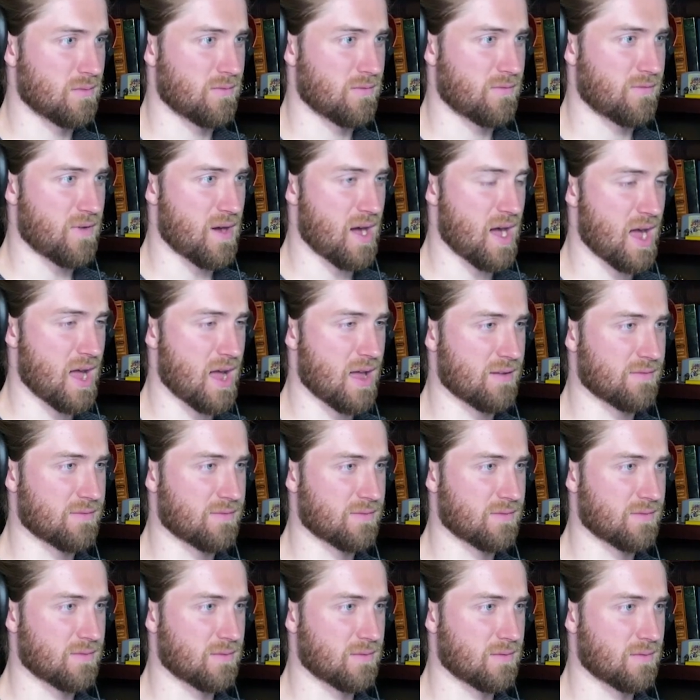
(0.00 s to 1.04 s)
5
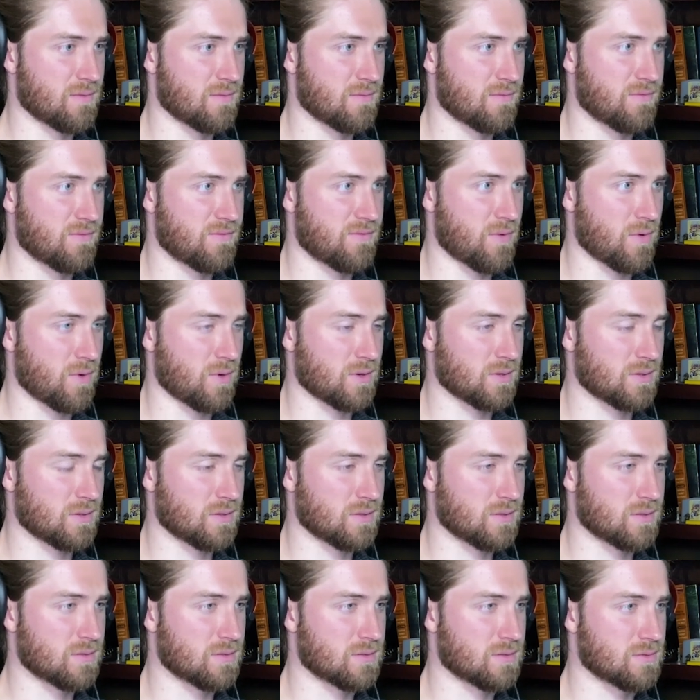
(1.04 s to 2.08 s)
4
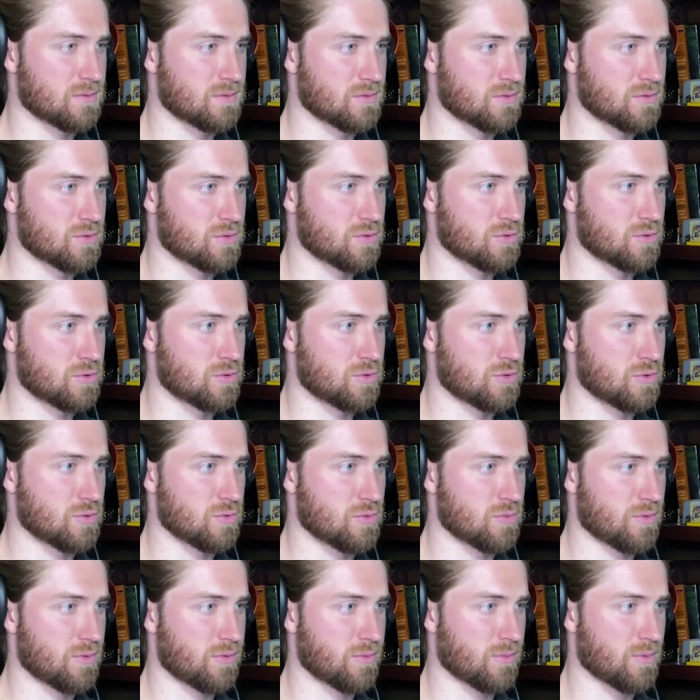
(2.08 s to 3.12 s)
2
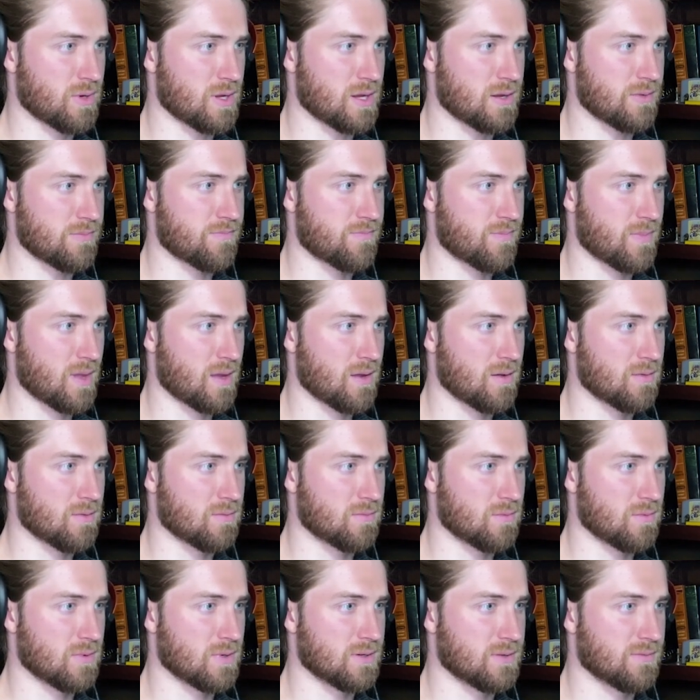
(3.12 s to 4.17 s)
3
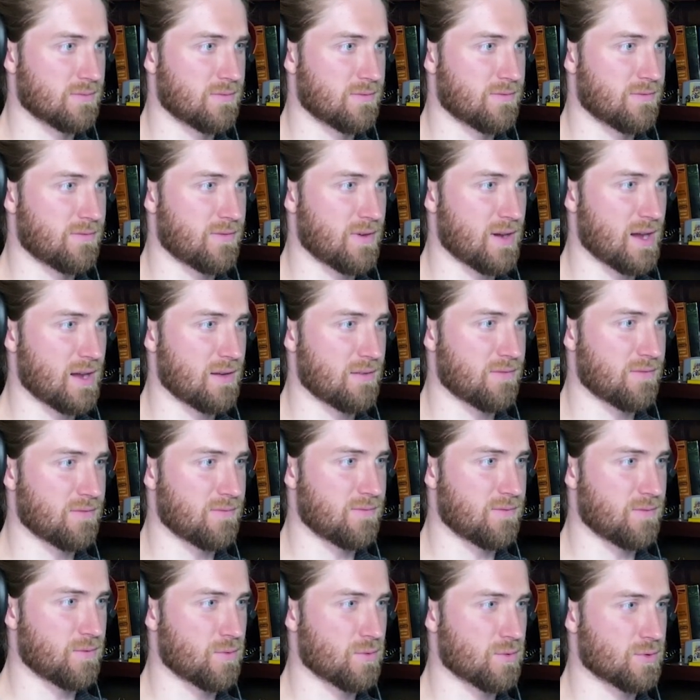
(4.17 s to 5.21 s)
1 5
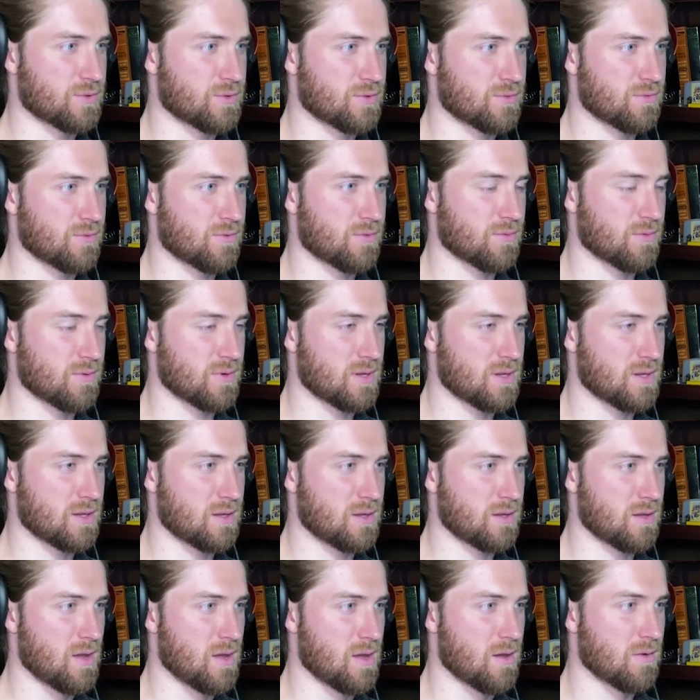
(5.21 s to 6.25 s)
4 2
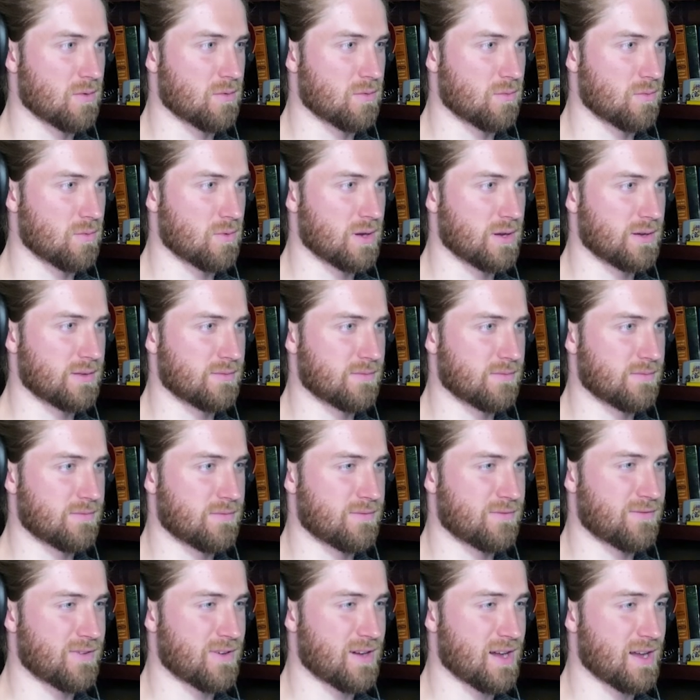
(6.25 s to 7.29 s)
3 1
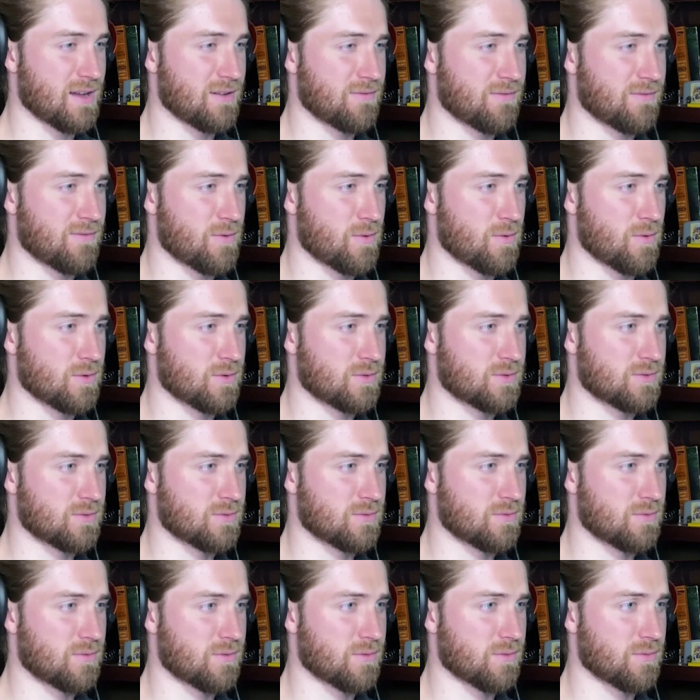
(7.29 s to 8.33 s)
5 4 2
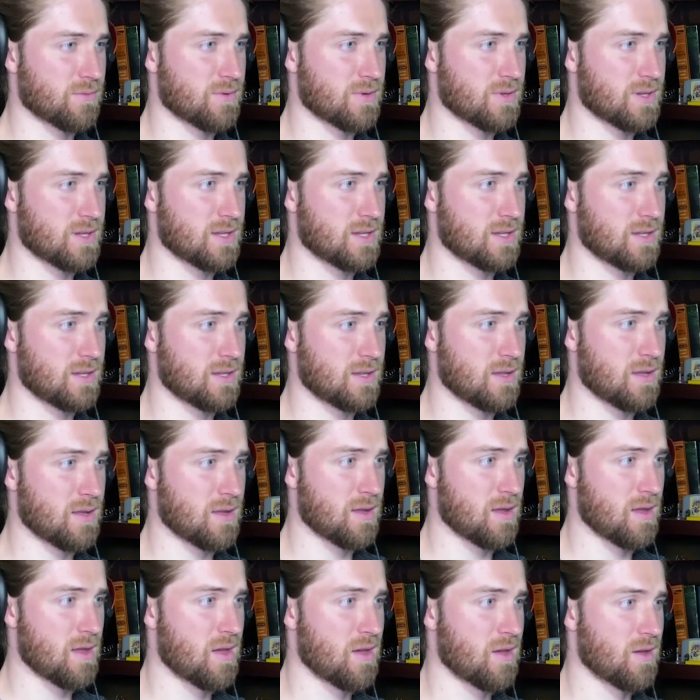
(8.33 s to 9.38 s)
3
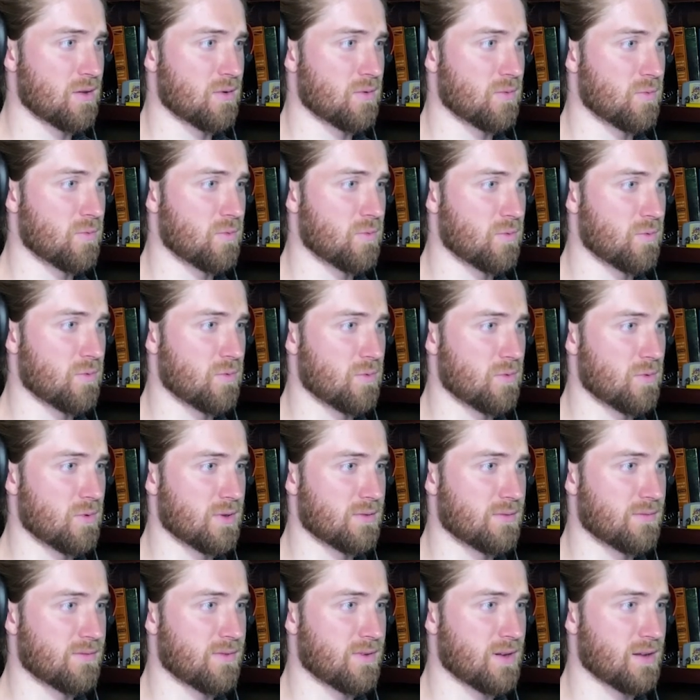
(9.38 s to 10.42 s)

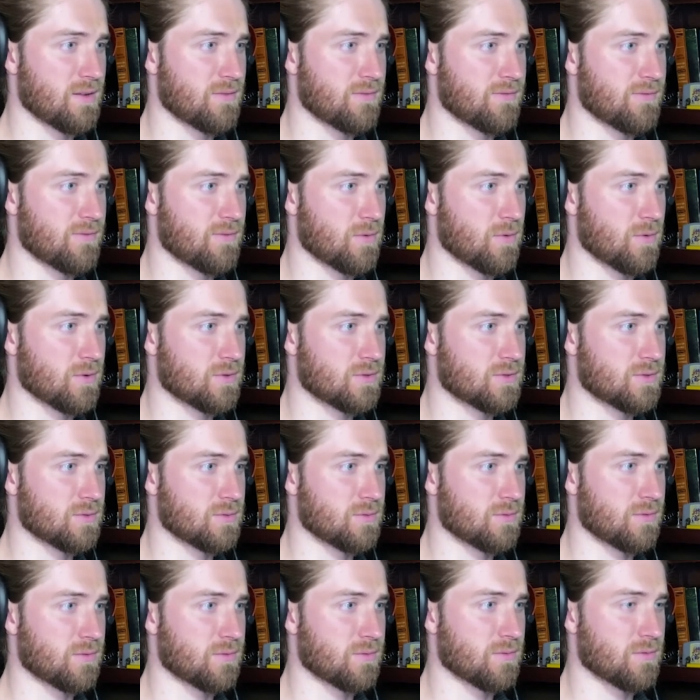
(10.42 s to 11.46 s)
1 5 4
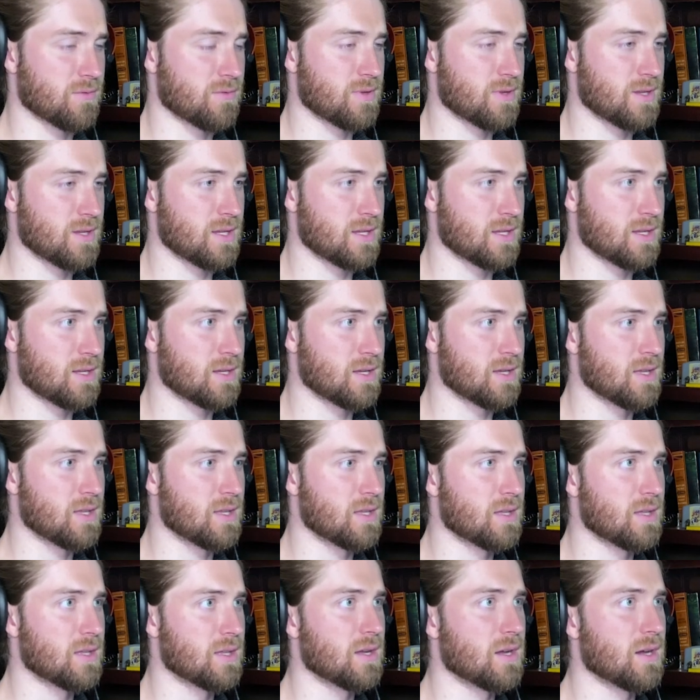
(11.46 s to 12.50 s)
2 3.
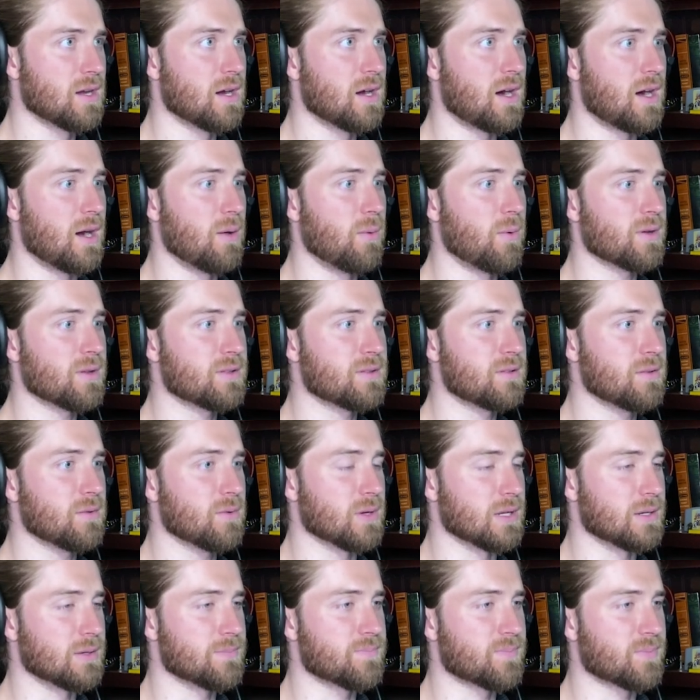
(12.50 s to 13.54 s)
I want to do
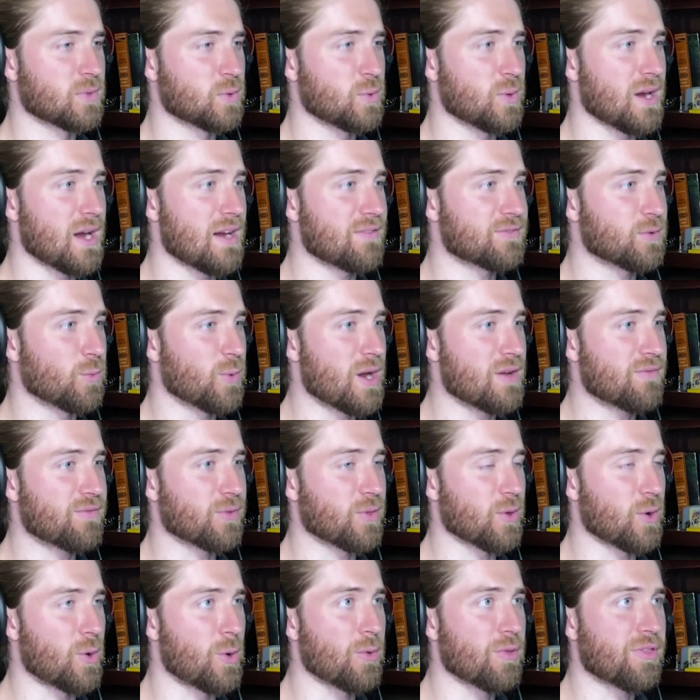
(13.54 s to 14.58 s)
it. Do I have to wait for
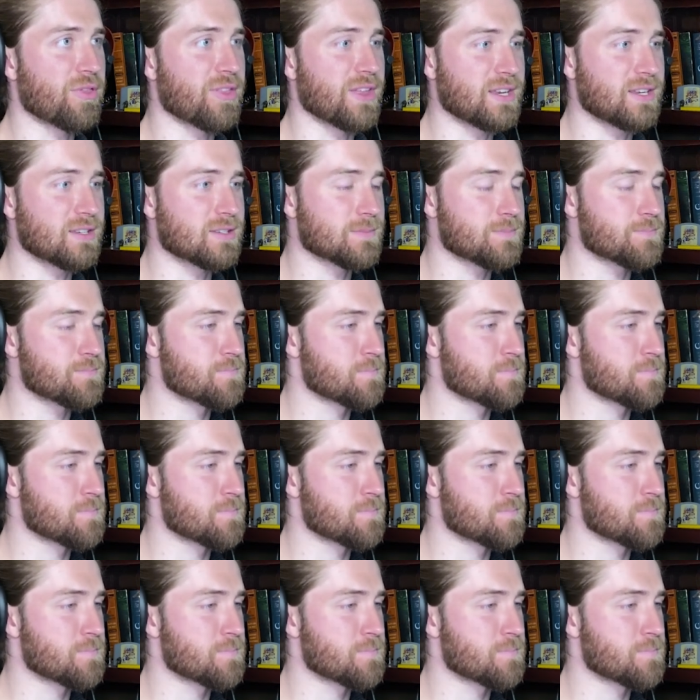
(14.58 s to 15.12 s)
the whole thing to...